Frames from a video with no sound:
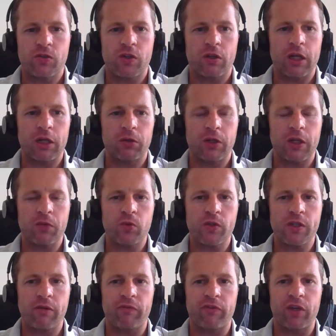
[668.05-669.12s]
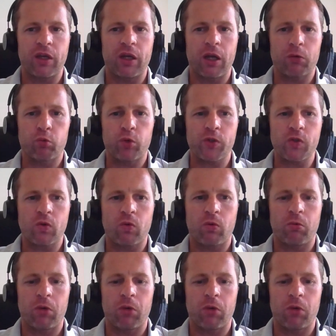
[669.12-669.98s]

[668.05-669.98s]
So that was something that was